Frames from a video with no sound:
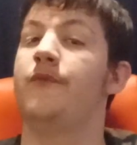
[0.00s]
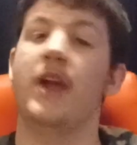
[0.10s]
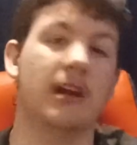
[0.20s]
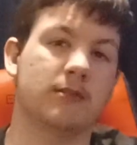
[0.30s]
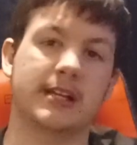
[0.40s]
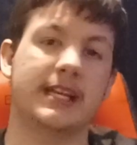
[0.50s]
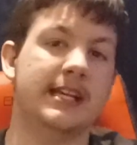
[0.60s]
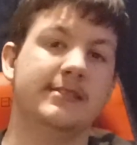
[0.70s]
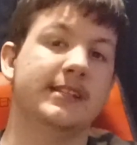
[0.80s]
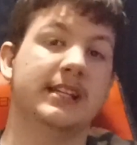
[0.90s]
very
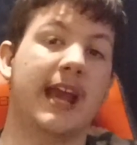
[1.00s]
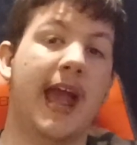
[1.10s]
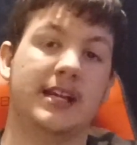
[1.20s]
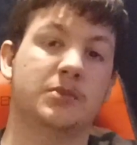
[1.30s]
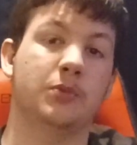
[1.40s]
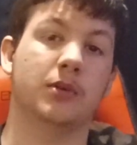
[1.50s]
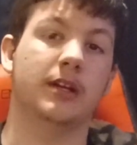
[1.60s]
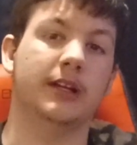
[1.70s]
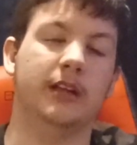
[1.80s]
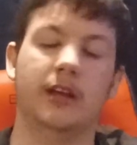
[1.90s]
easy to
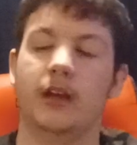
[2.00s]
exploit.